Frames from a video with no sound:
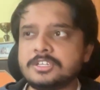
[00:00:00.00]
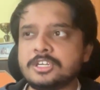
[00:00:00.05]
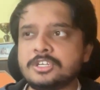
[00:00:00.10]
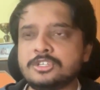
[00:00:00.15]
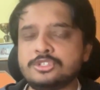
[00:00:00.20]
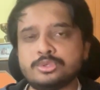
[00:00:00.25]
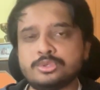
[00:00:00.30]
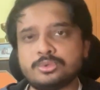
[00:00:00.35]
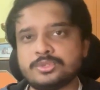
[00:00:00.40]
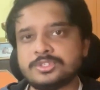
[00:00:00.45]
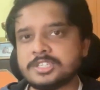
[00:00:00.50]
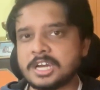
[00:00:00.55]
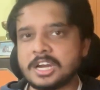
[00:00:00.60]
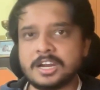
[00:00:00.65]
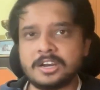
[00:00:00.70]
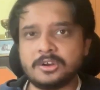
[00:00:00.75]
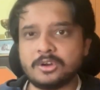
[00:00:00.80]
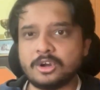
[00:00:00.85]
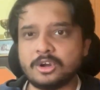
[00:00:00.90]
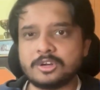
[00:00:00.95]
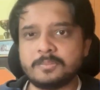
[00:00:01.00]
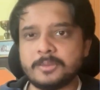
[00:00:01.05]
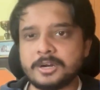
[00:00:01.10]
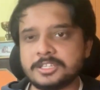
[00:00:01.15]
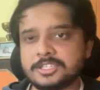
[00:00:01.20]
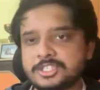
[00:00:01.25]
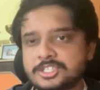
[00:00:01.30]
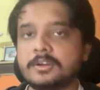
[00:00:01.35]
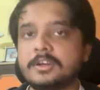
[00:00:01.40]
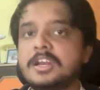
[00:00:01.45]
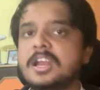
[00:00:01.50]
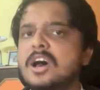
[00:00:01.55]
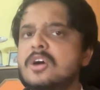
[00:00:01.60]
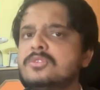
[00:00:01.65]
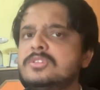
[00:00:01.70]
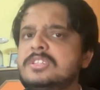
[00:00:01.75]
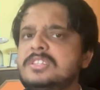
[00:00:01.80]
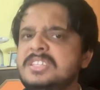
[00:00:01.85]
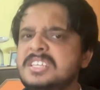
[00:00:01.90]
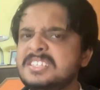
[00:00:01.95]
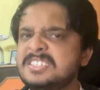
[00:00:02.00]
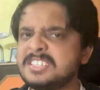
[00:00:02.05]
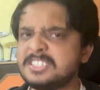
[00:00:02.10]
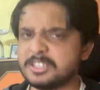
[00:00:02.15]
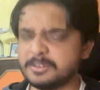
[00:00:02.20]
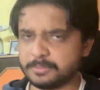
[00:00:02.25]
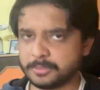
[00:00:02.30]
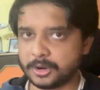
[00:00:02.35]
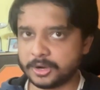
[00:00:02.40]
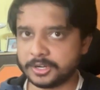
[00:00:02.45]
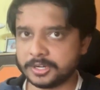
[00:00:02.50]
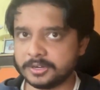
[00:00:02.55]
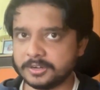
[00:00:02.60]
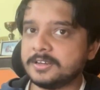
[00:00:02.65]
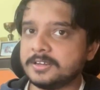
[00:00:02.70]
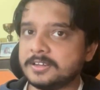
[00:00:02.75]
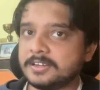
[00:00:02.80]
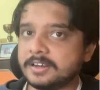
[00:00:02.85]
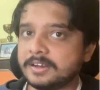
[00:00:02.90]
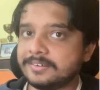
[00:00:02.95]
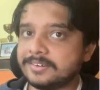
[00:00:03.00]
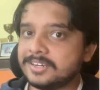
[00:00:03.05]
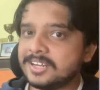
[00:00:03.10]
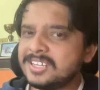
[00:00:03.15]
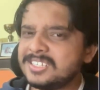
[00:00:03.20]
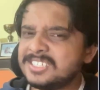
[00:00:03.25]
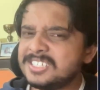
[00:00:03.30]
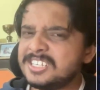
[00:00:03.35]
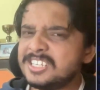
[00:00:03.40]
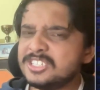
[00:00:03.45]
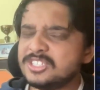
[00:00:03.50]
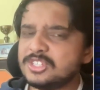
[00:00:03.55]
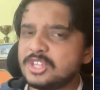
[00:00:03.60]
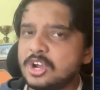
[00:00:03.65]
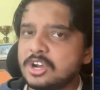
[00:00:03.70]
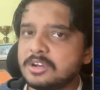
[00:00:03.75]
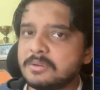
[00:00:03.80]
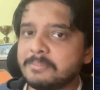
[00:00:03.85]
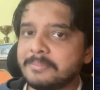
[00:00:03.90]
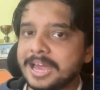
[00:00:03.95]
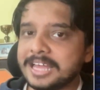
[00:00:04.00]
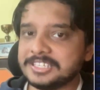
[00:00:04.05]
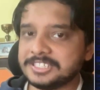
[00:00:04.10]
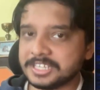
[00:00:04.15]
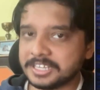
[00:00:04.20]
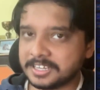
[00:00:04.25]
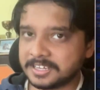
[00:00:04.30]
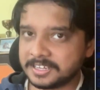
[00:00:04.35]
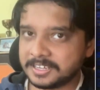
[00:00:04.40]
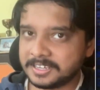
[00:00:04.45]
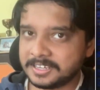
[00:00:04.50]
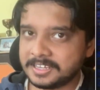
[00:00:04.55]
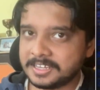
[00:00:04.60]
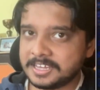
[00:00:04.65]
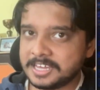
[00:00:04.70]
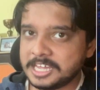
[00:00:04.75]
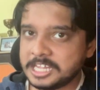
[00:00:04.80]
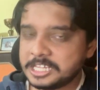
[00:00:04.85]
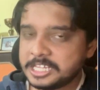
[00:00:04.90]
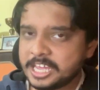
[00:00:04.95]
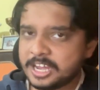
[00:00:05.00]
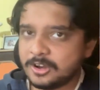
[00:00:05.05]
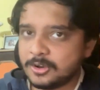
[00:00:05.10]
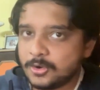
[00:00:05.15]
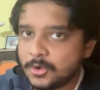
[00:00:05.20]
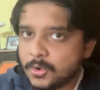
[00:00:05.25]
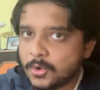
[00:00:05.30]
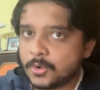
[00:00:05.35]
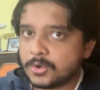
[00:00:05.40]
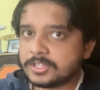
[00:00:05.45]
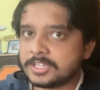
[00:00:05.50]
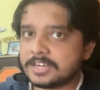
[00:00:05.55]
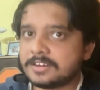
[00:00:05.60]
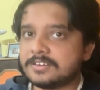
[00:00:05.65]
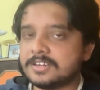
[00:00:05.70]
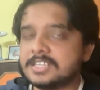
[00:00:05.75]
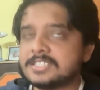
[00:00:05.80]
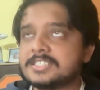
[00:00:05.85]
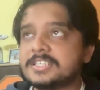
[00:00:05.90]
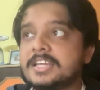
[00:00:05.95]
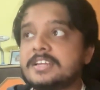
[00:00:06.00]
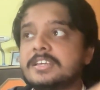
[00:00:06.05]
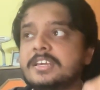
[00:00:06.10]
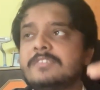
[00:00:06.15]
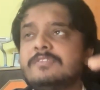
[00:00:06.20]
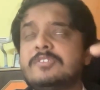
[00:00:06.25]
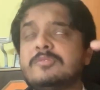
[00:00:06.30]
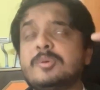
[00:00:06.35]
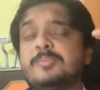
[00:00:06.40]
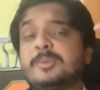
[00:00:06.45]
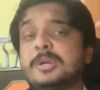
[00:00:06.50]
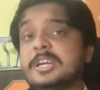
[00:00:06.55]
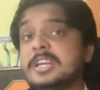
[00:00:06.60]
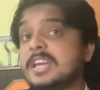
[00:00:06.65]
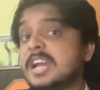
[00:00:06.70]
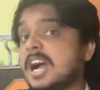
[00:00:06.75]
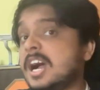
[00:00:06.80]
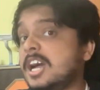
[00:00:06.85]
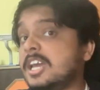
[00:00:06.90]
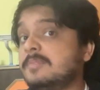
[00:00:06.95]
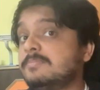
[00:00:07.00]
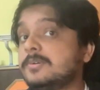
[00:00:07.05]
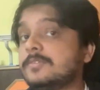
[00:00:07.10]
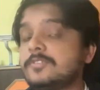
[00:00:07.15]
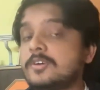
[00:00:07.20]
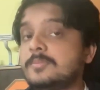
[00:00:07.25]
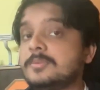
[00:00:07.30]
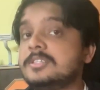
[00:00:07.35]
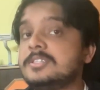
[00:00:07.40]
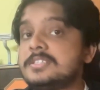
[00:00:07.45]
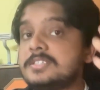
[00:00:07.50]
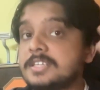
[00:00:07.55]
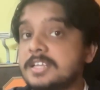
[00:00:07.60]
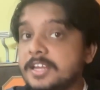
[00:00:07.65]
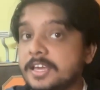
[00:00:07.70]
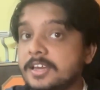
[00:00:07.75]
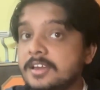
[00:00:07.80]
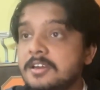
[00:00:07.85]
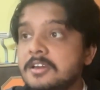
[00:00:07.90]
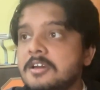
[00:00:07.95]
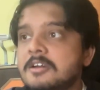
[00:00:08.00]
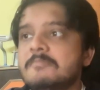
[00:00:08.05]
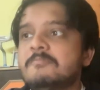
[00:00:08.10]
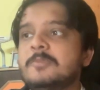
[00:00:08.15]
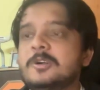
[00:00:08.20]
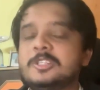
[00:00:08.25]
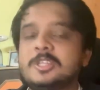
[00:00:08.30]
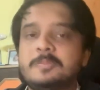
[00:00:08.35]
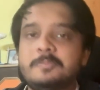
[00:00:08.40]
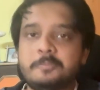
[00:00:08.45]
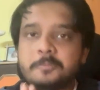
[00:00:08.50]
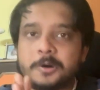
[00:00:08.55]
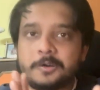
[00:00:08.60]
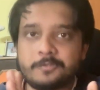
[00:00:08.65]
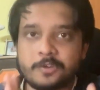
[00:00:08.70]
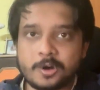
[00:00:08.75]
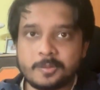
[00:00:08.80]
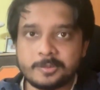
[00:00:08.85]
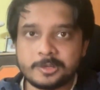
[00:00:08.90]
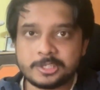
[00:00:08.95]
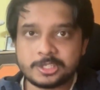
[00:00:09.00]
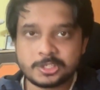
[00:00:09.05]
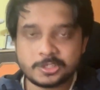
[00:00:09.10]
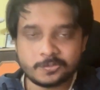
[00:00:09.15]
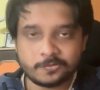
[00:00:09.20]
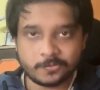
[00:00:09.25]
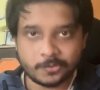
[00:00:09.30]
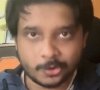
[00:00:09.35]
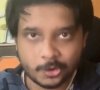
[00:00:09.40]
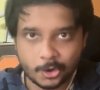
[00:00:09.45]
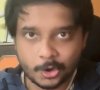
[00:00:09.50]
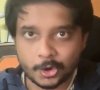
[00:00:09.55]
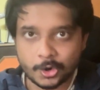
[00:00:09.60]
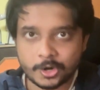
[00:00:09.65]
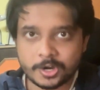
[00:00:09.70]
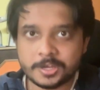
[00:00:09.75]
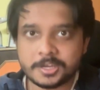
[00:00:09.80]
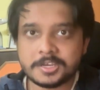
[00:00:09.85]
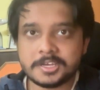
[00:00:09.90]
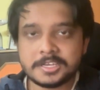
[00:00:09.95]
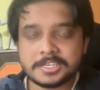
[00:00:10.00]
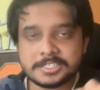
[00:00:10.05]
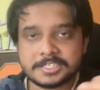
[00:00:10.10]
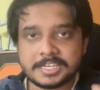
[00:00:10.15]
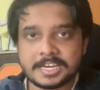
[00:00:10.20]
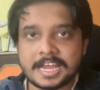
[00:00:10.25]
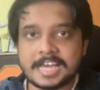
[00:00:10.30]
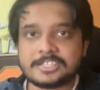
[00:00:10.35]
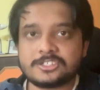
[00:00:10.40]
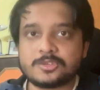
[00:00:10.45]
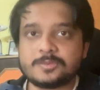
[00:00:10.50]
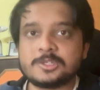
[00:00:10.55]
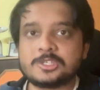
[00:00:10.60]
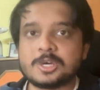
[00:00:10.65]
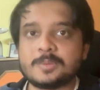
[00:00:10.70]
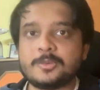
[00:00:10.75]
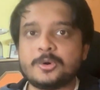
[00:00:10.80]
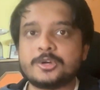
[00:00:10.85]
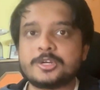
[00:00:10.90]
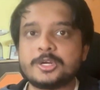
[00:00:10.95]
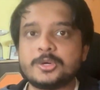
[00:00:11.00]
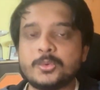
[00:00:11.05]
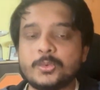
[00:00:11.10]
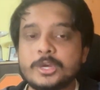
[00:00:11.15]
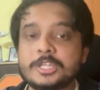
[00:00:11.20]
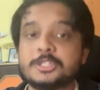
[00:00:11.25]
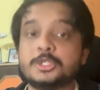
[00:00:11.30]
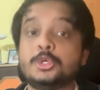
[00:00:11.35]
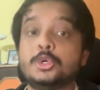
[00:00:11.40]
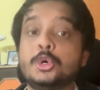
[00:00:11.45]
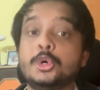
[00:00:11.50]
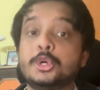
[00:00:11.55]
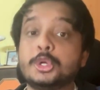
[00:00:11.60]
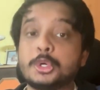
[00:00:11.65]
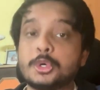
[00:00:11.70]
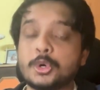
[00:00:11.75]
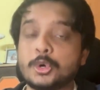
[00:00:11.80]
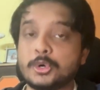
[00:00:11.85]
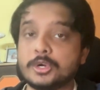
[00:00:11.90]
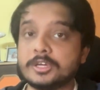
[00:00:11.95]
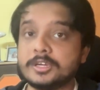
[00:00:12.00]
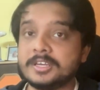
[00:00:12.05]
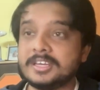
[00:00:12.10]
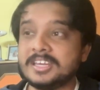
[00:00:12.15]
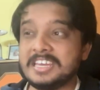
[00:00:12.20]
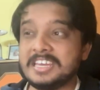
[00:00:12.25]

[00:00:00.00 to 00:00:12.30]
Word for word: issues are not much now this is important rust is not magic they know that Rust can give them a pretty high performance ceiling, but the performance floor still has to be supported with good code.